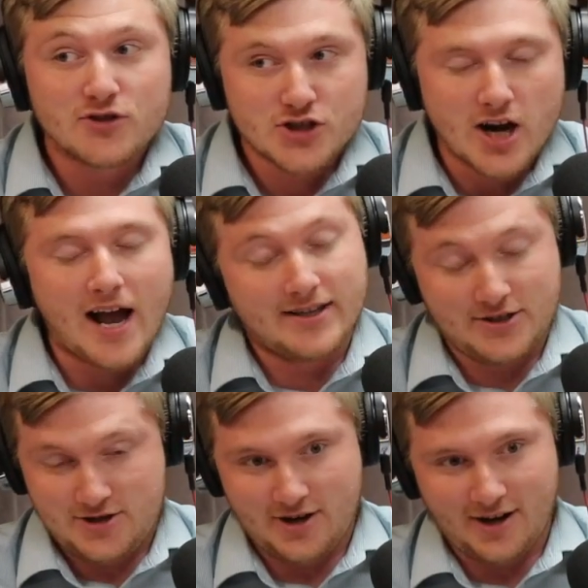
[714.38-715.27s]

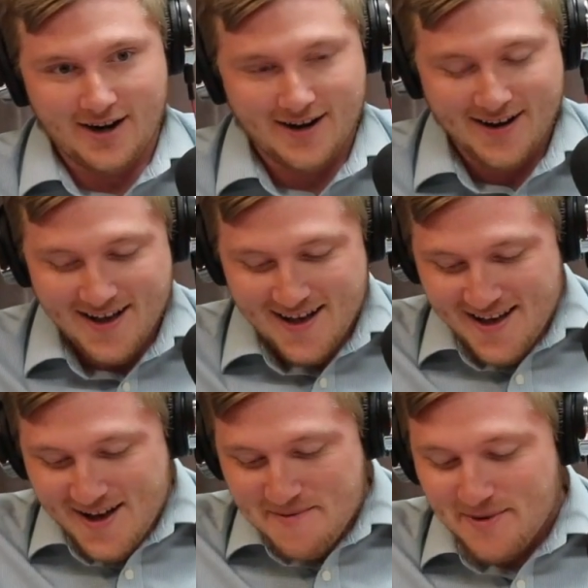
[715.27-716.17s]
Sure.
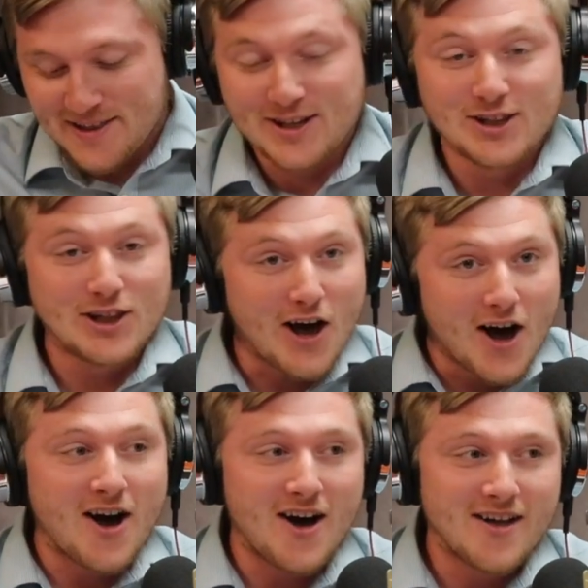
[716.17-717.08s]
But the
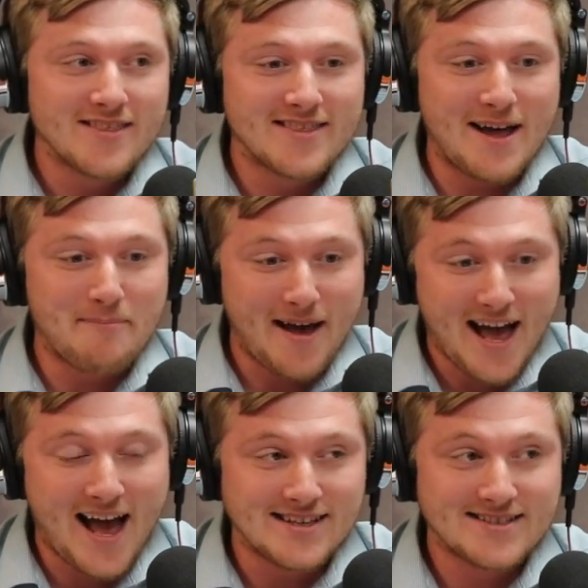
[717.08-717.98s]
law that
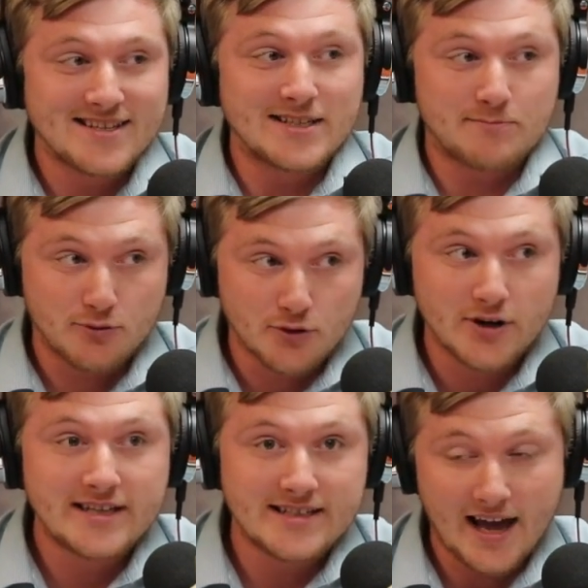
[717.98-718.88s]
passed is
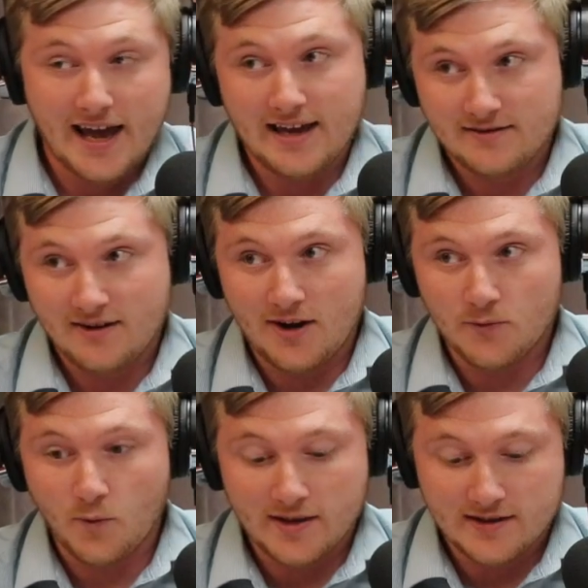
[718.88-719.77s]
pretty tight
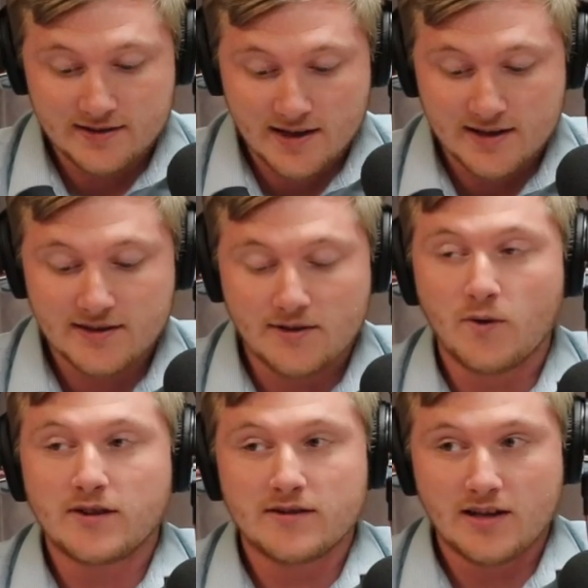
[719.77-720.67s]
on what this is, and
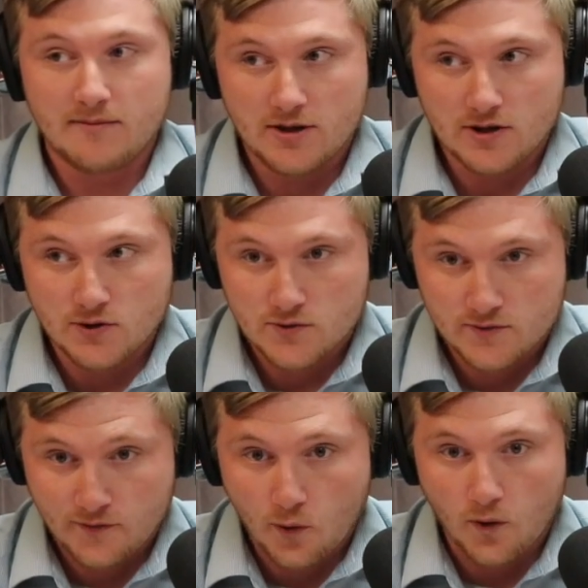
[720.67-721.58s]
what this can be used
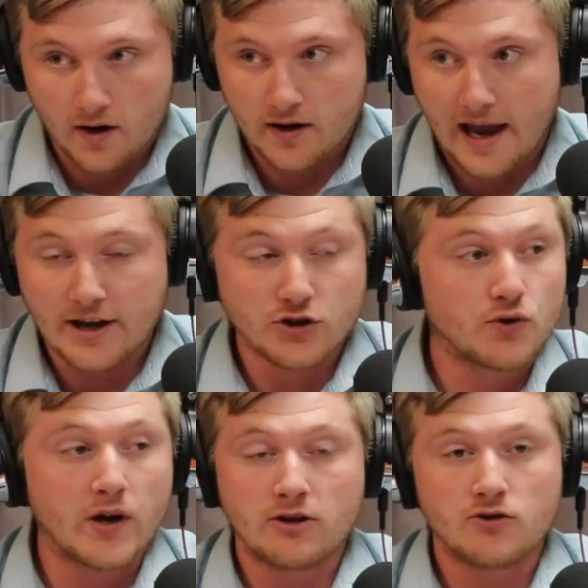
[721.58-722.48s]
for, and
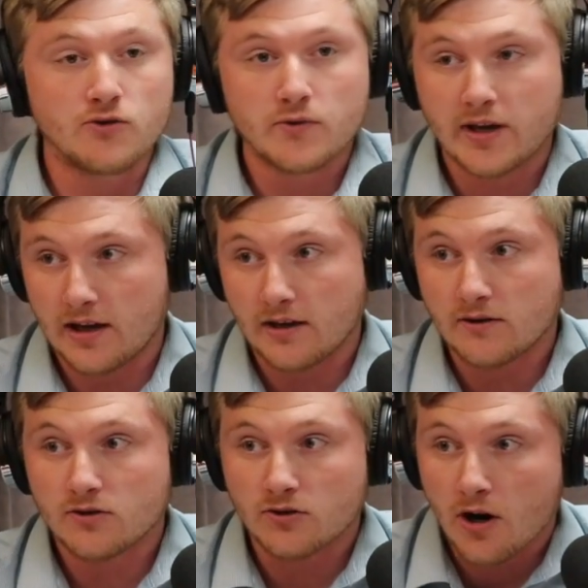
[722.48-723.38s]
who
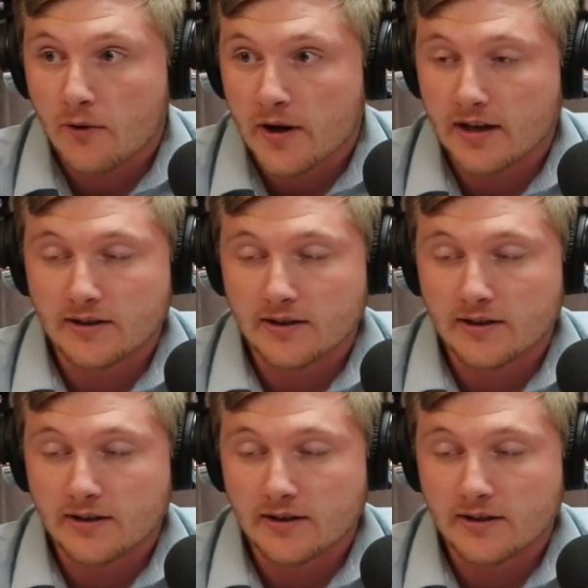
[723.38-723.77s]
can grow it.